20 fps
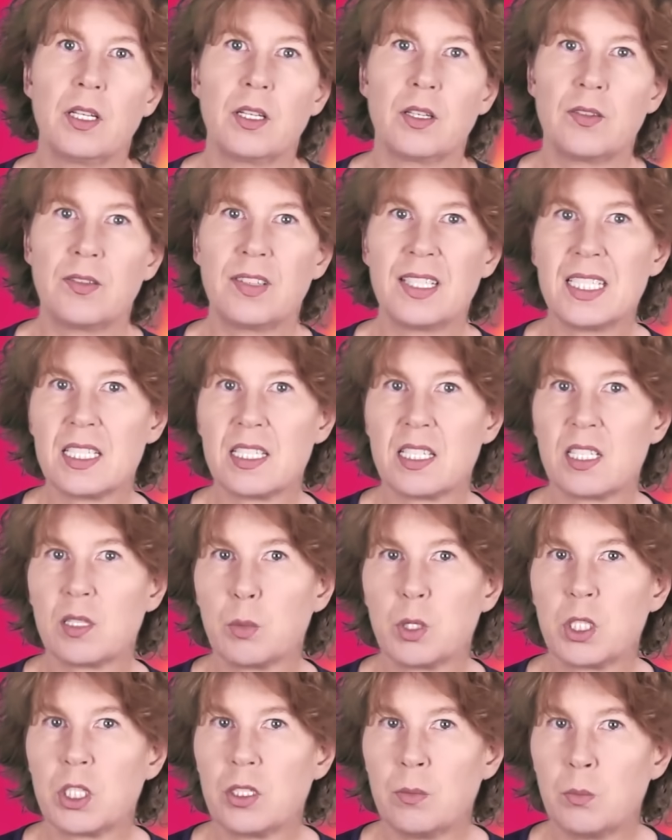This
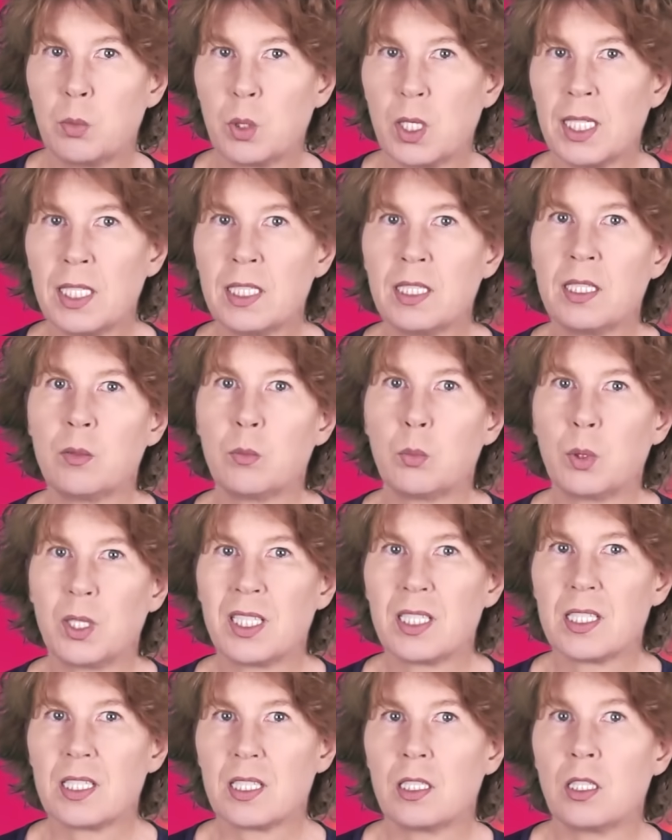symmetry breaking
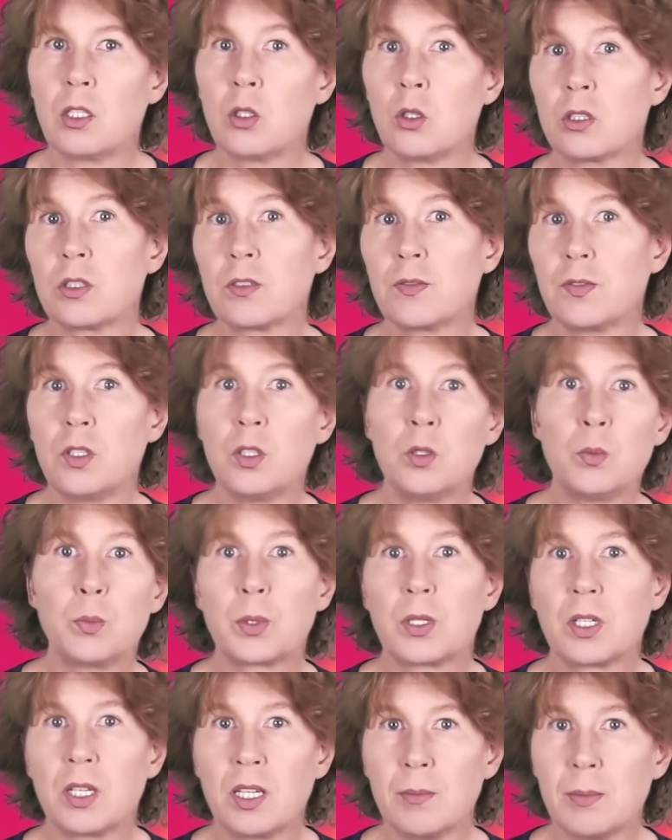brings in a lot of new
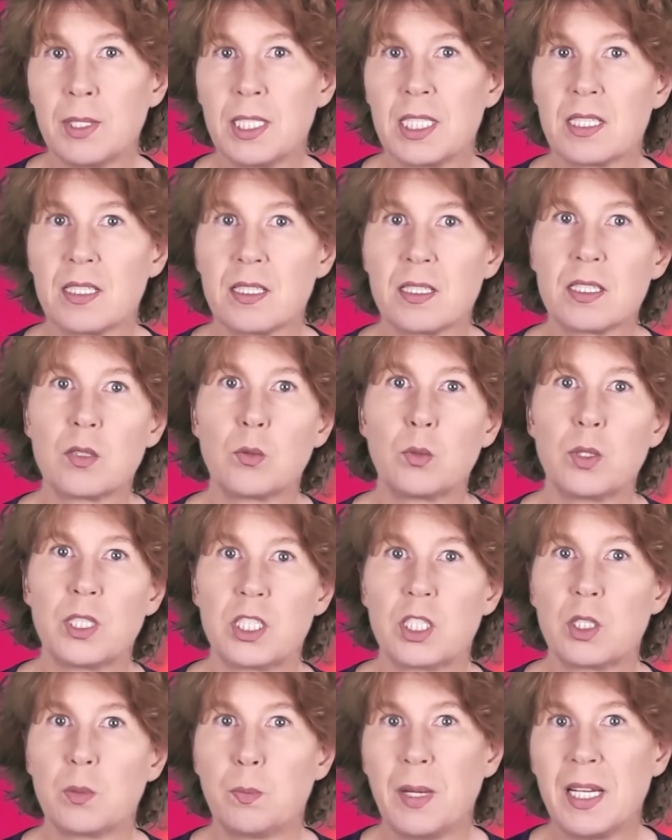parameters,
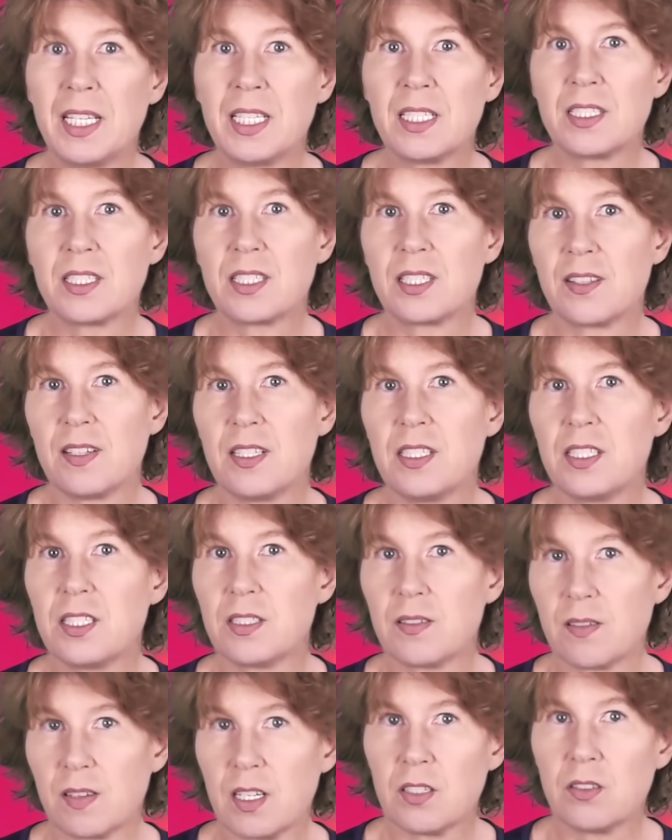which makes
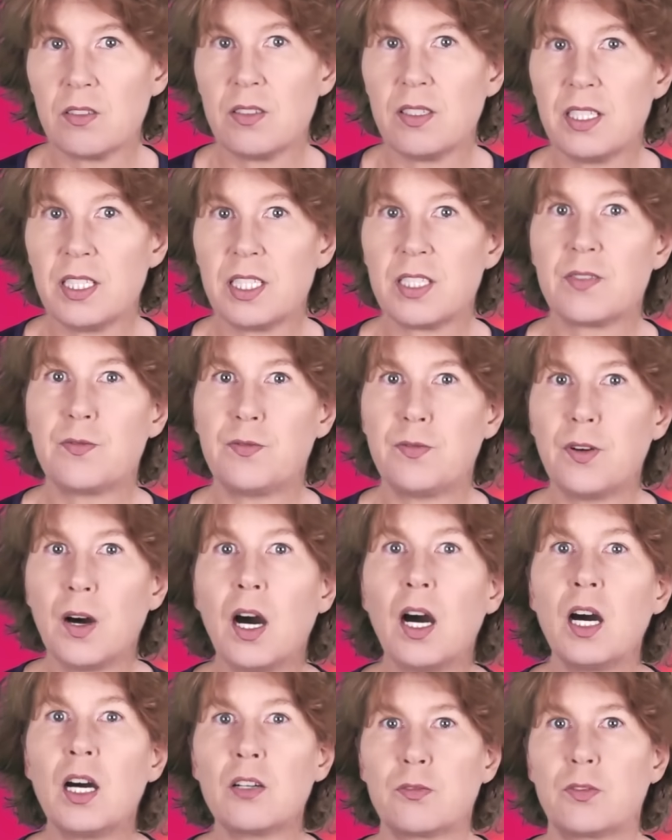these theories
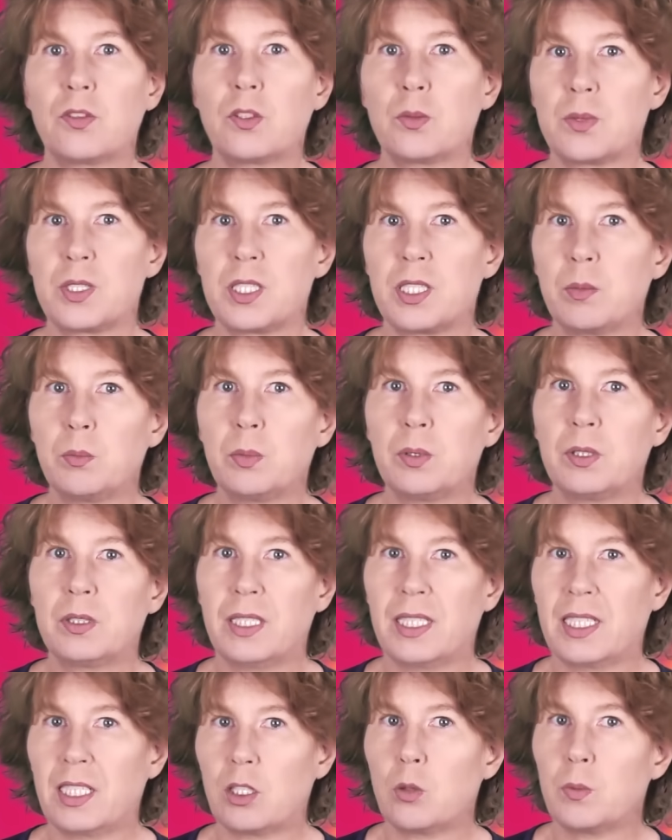far from simple
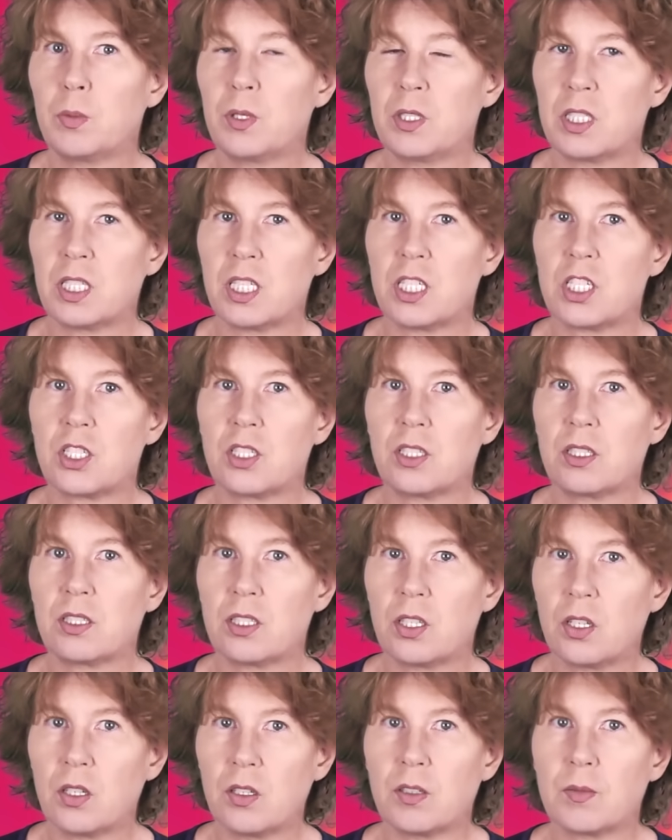in computational
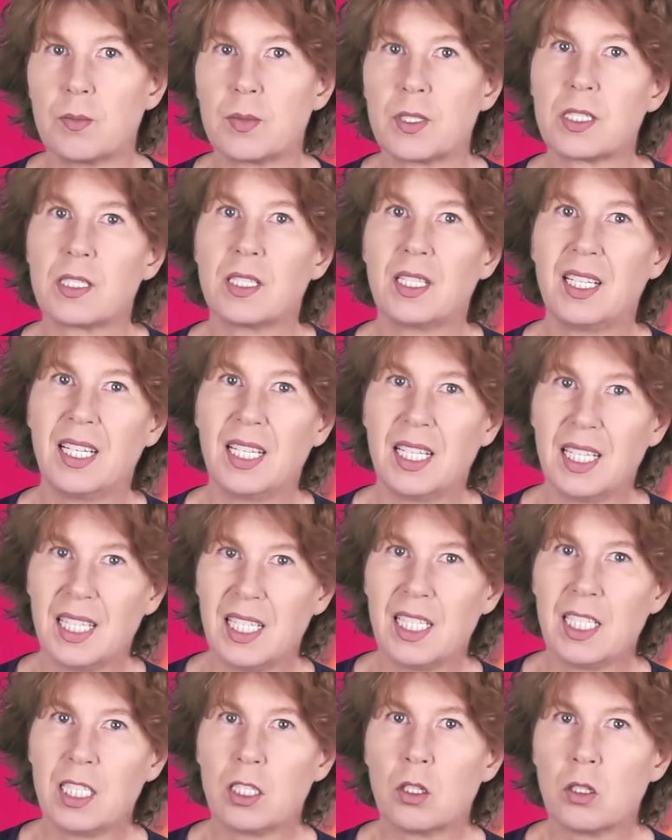terms.
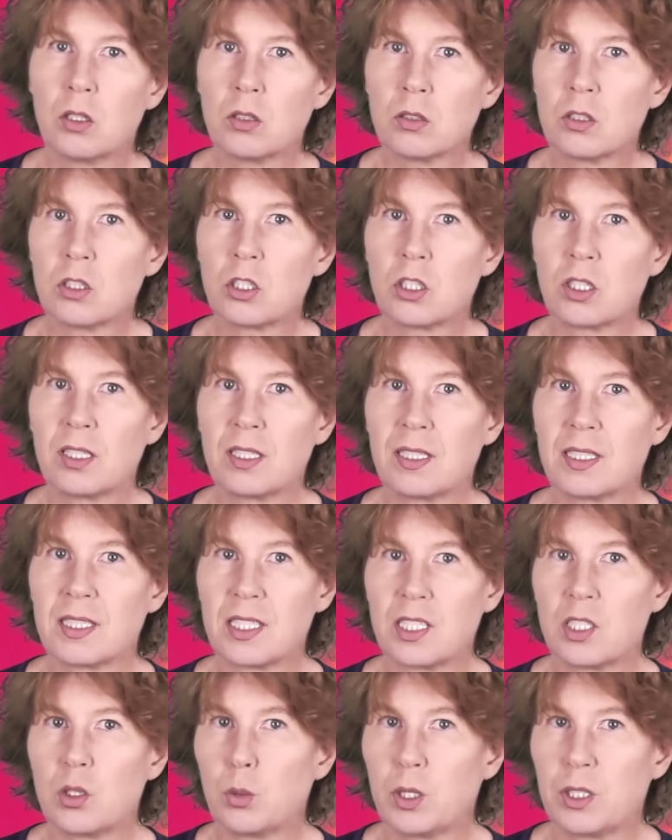In
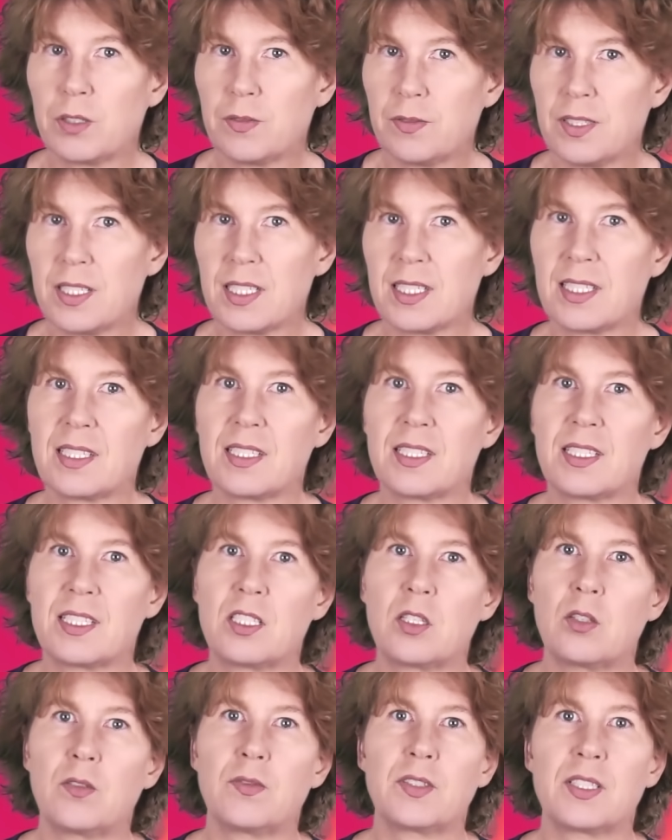contrast to what
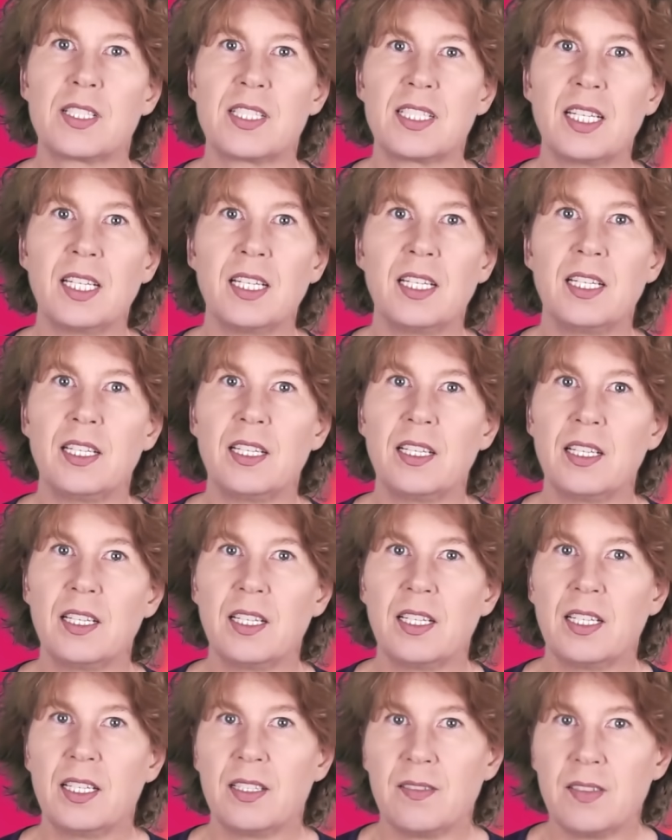physicists often say,
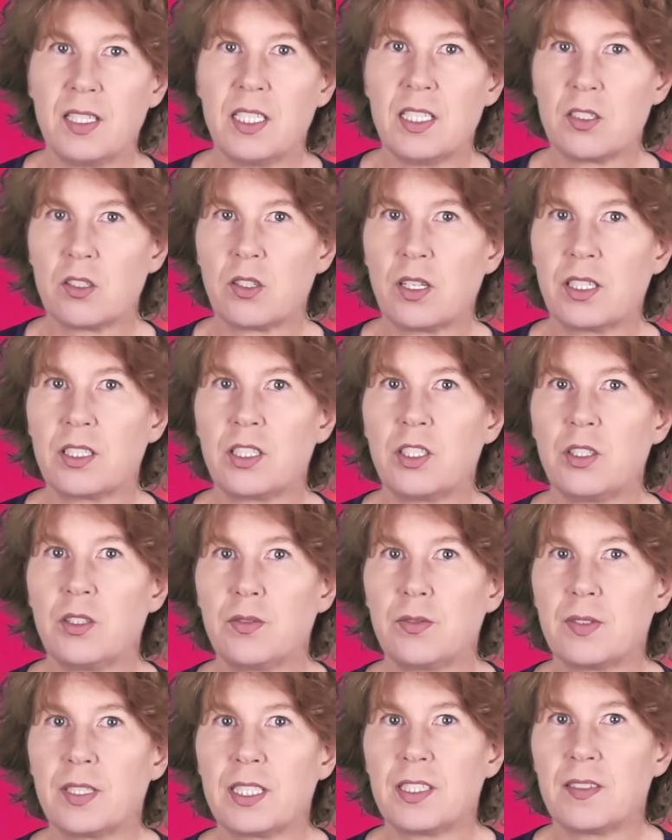these grand
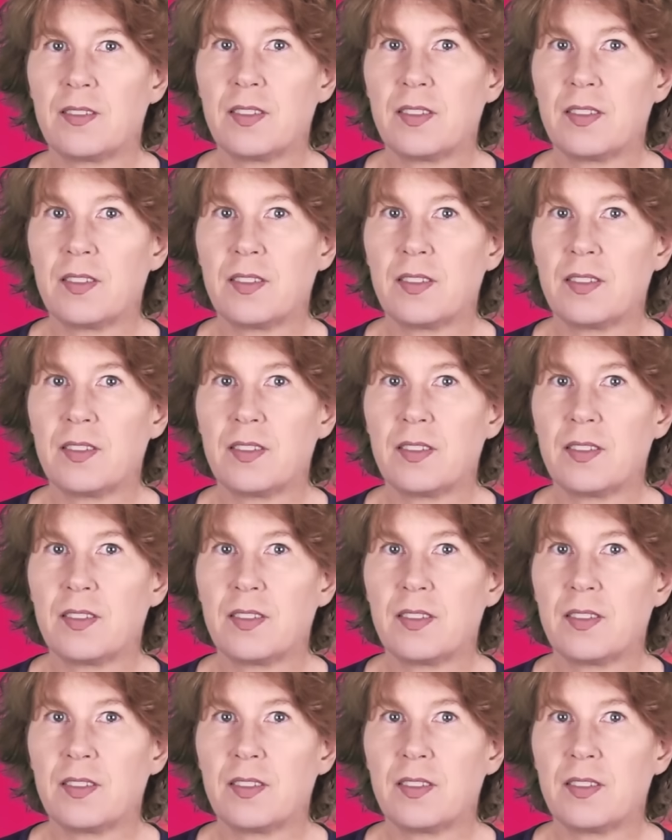unified